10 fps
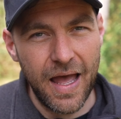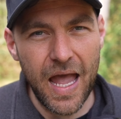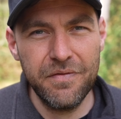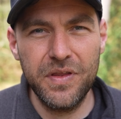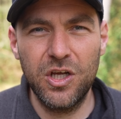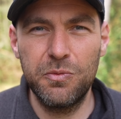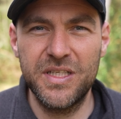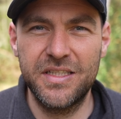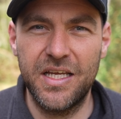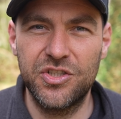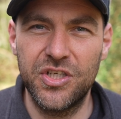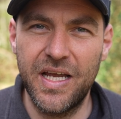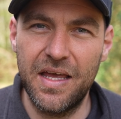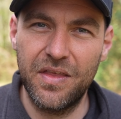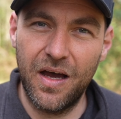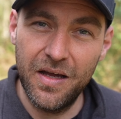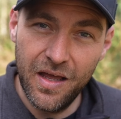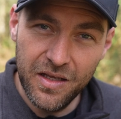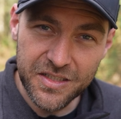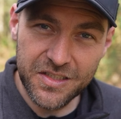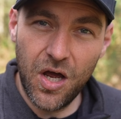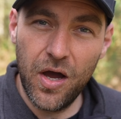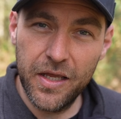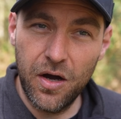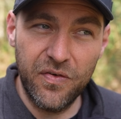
Everything will be stitched together, starting